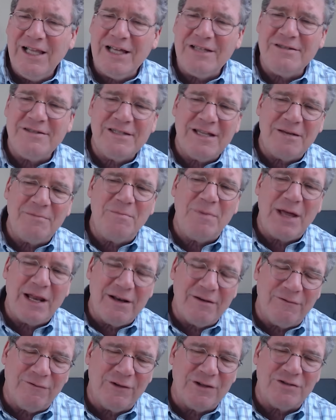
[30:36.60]
than
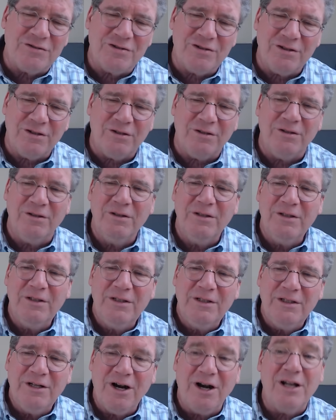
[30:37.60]
beneficial,
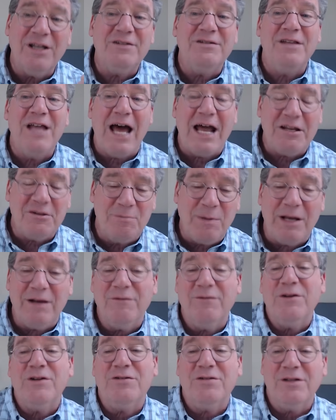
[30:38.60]
or at least not as
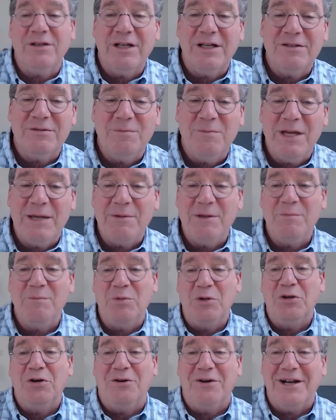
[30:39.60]
beneficial as maybe
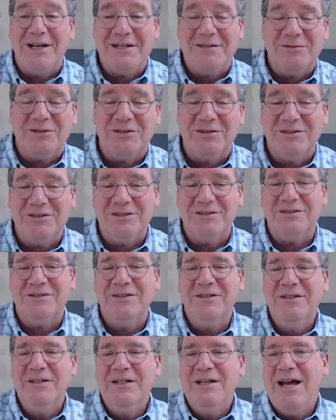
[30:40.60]
butyrate, which is,
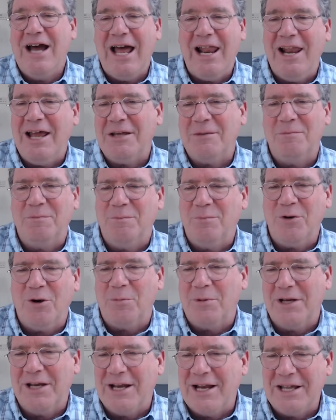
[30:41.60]
I like
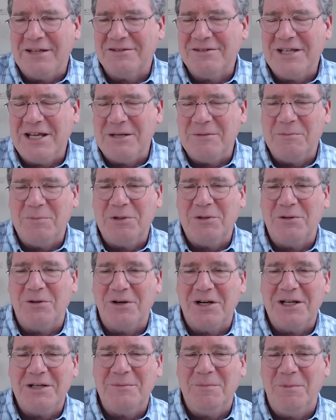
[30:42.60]
propionate, acetate, and
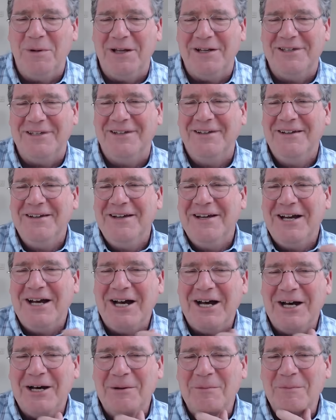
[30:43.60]
butyrate, but
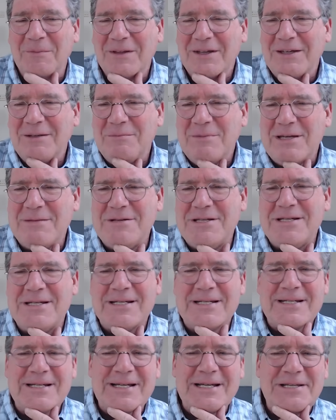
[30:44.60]
maybe
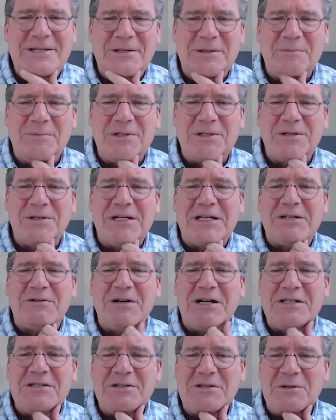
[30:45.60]
not isobutyrate
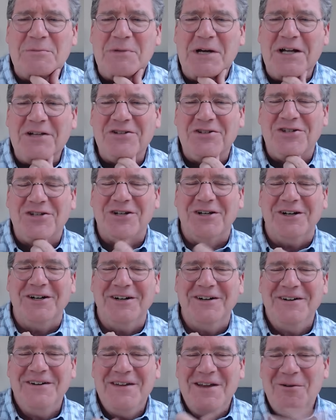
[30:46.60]
quite so much.
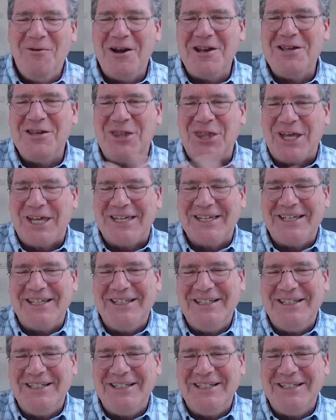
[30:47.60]
Or what do you think?